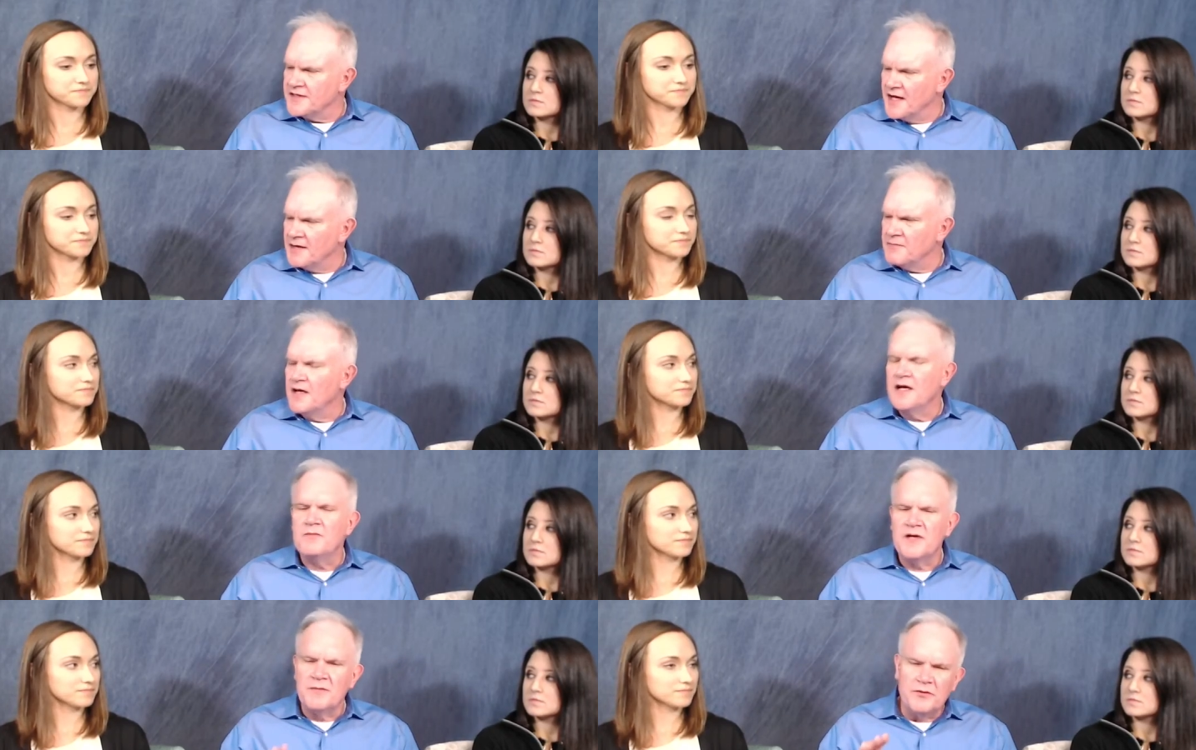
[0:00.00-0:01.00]
Speaker 1: time.
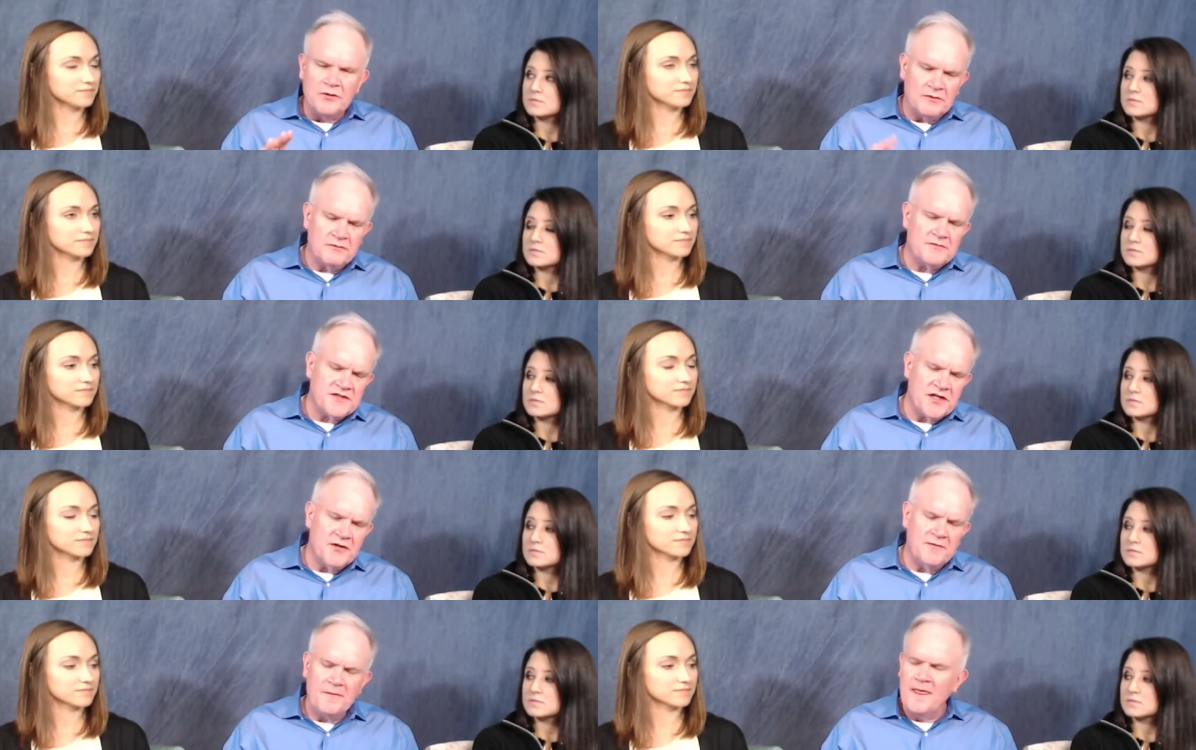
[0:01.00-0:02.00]
People, so
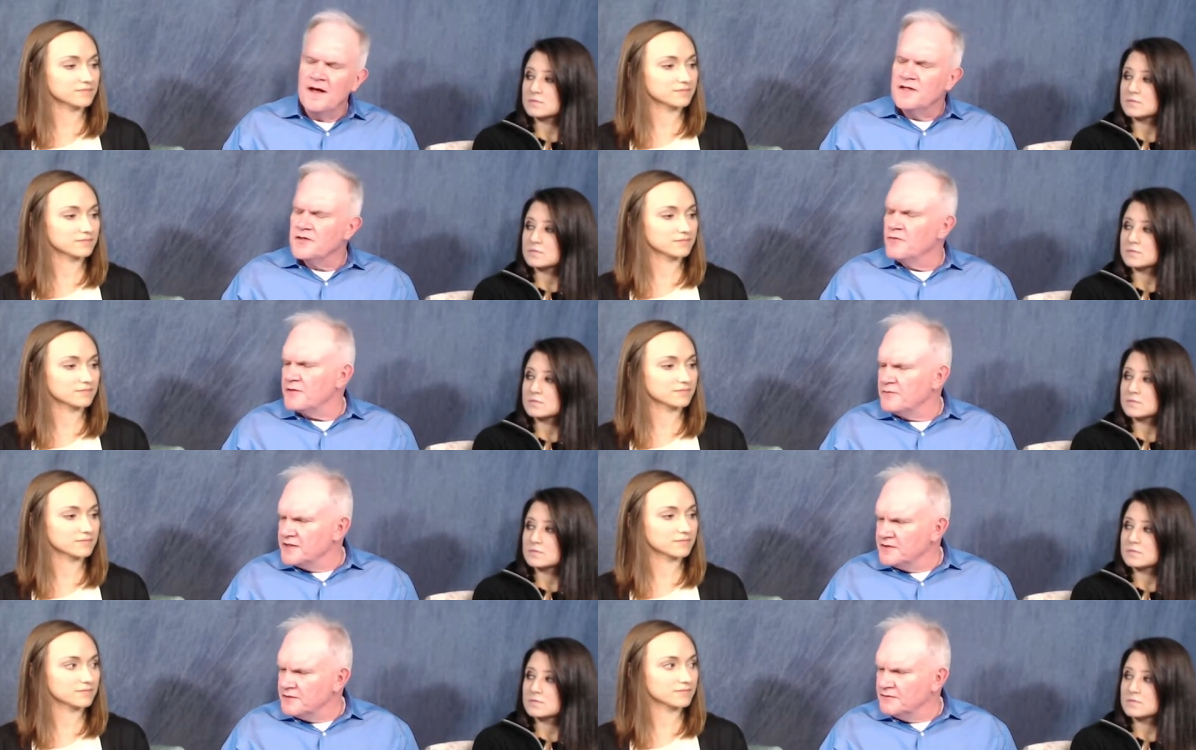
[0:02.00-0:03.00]
what do we
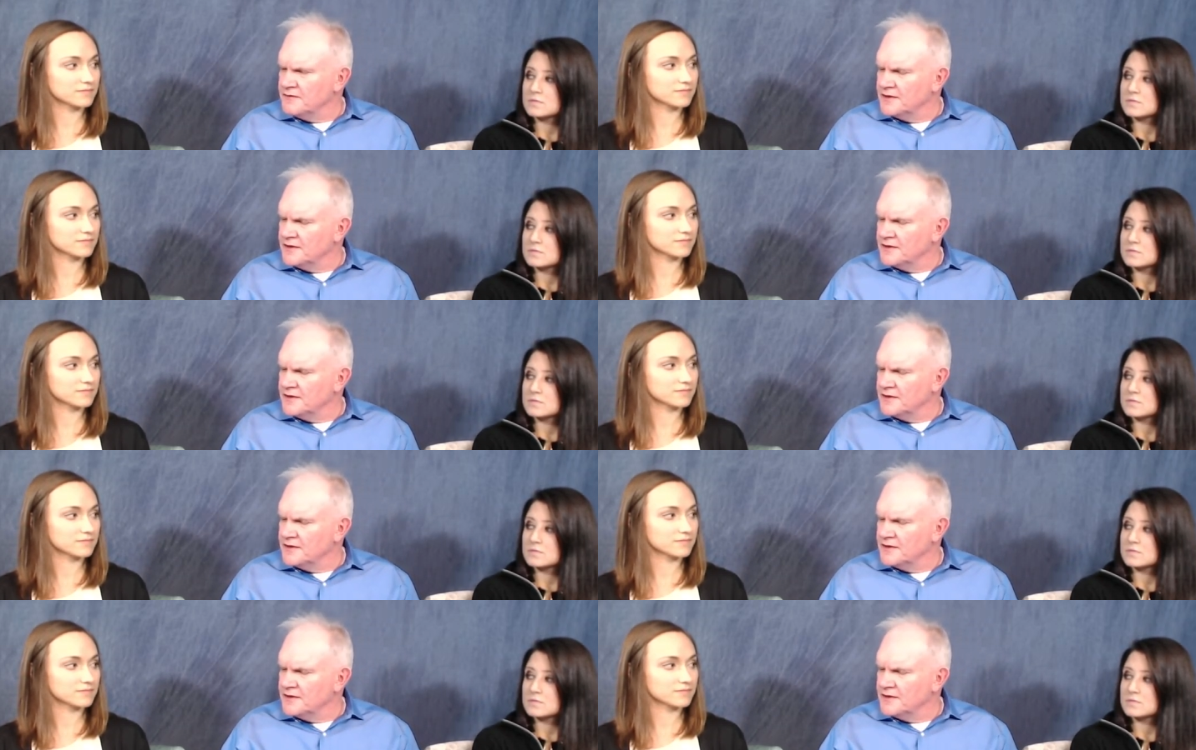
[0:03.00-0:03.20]
do?